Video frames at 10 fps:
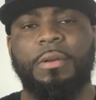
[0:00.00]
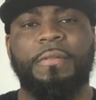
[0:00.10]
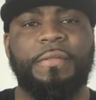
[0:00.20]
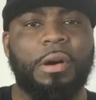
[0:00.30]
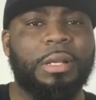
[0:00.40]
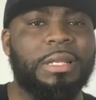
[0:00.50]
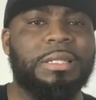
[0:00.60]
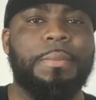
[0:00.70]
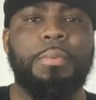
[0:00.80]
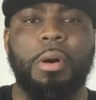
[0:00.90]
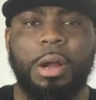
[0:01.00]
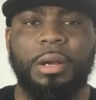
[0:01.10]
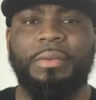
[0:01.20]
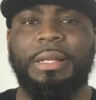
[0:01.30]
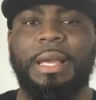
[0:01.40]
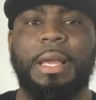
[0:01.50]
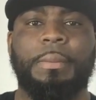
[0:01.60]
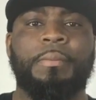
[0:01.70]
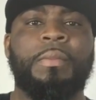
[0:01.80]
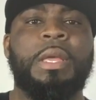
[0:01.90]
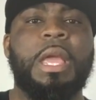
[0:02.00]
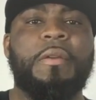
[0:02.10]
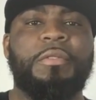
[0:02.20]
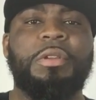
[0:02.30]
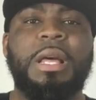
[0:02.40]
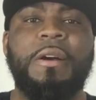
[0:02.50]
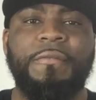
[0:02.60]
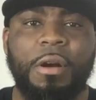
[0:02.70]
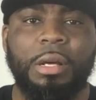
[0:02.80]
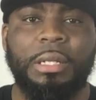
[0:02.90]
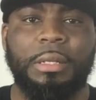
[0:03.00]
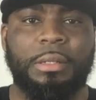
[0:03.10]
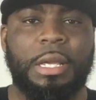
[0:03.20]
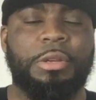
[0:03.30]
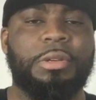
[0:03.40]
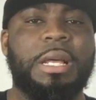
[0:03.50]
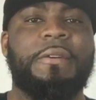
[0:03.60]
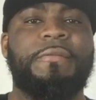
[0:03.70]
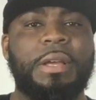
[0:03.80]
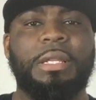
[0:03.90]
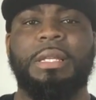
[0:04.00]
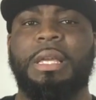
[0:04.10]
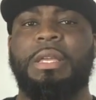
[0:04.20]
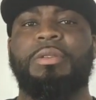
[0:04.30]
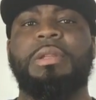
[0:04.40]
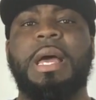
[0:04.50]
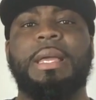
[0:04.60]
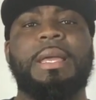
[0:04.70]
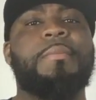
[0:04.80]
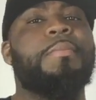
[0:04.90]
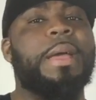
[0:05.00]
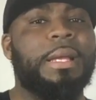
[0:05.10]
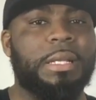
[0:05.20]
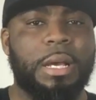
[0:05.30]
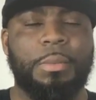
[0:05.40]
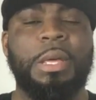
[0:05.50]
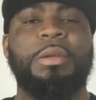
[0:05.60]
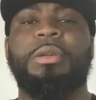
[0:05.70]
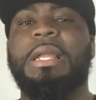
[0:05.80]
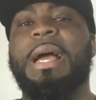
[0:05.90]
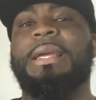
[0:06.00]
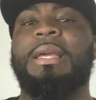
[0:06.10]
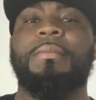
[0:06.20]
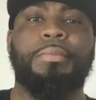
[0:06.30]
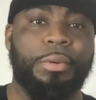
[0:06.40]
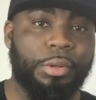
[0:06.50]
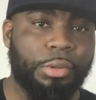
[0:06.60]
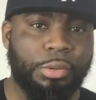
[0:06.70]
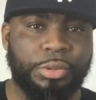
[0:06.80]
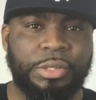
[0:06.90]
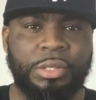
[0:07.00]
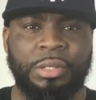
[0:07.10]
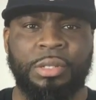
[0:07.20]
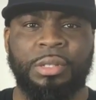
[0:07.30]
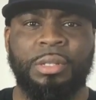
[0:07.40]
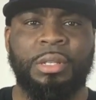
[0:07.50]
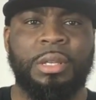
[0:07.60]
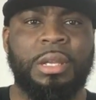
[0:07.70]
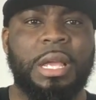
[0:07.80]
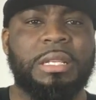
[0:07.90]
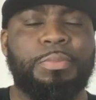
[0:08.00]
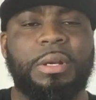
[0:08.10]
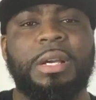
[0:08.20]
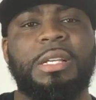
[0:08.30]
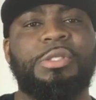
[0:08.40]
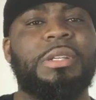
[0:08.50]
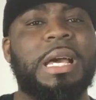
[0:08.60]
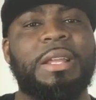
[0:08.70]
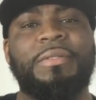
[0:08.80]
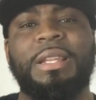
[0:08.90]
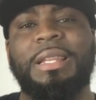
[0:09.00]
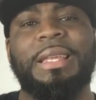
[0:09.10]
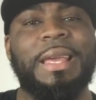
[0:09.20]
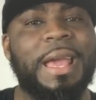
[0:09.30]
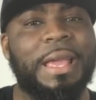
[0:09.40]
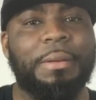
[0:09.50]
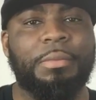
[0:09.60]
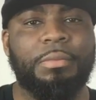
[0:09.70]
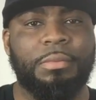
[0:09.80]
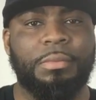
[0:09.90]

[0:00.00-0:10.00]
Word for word: Falling is a part of the game. If you're not falling and you're not failing and you're not getting banged up, you're not getting bruised, it's because you're not even in the game.